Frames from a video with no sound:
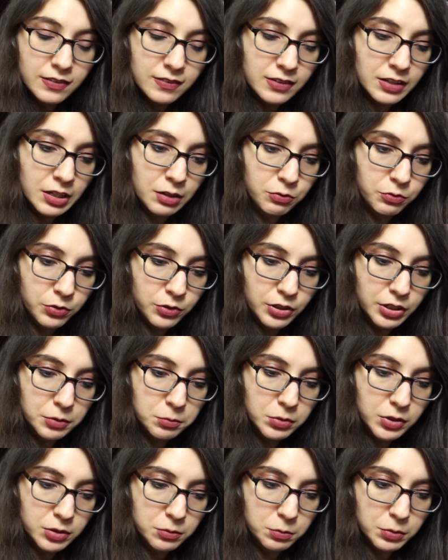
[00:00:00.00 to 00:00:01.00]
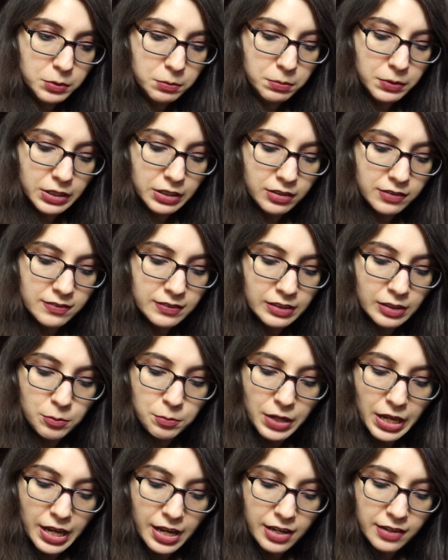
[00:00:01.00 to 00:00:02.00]
stuff for Unplugged Book Box in the
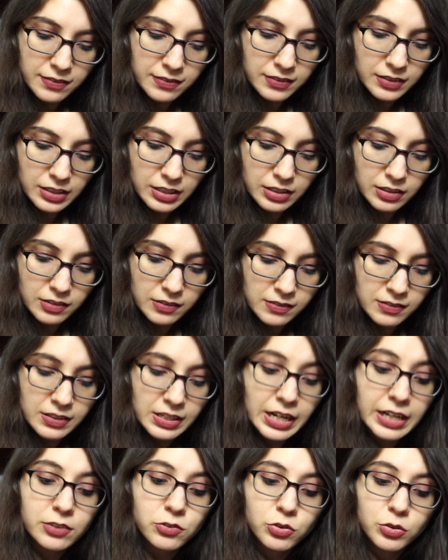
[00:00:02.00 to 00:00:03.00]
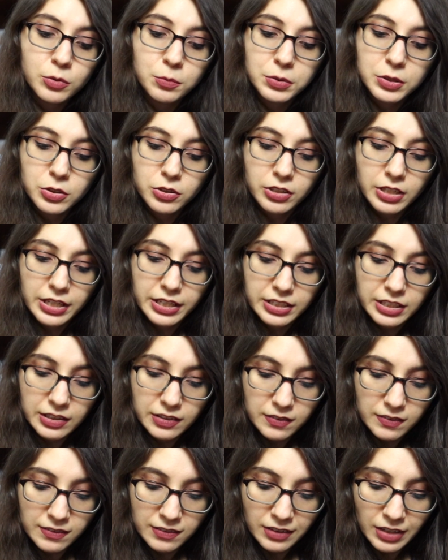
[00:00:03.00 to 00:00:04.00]
past is Natural Pure
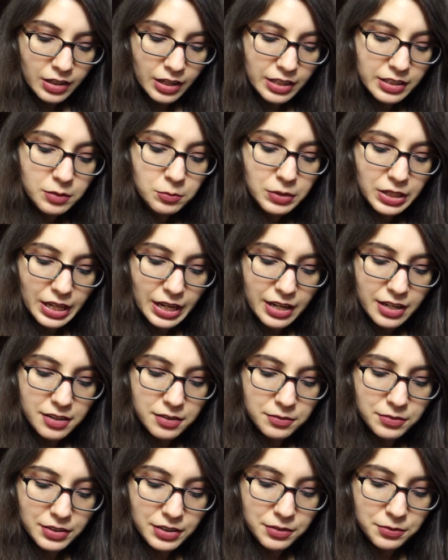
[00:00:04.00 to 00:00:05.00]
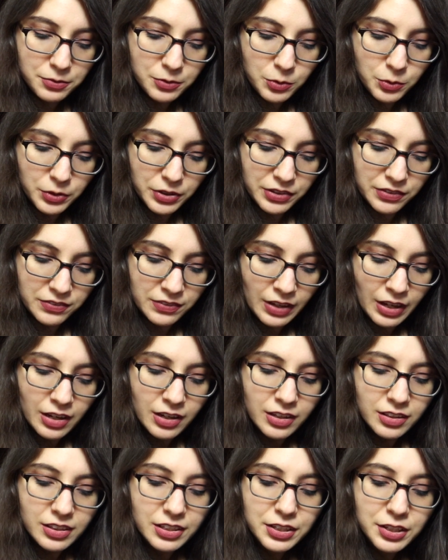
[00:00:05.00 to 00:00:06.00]
Honest. And then we have, of course,
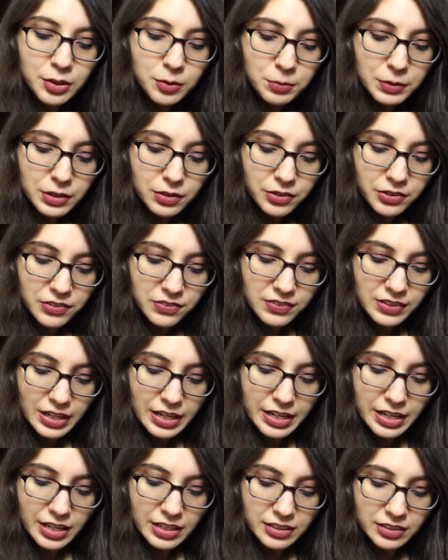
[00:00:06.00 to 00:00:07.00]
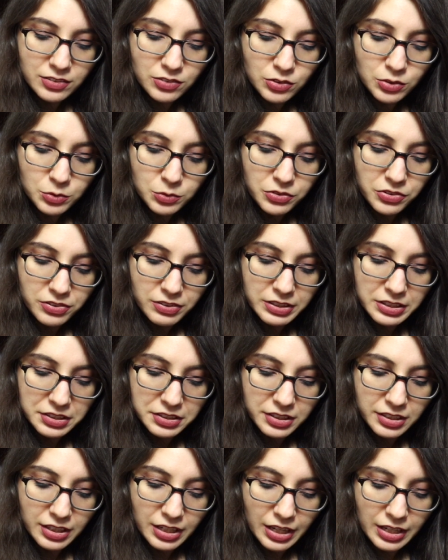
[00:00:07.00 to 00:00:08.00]
the Cuban Girl's Guide to
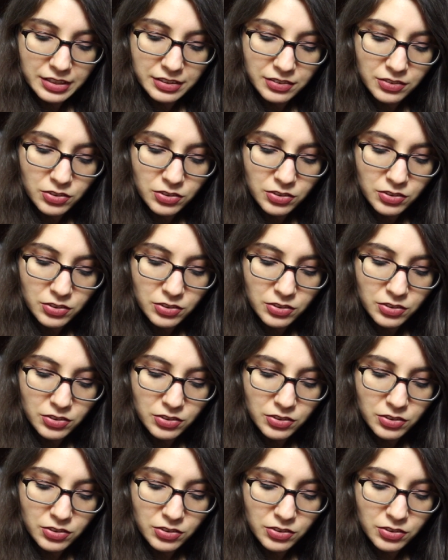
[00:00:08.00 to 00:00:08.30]
Tea and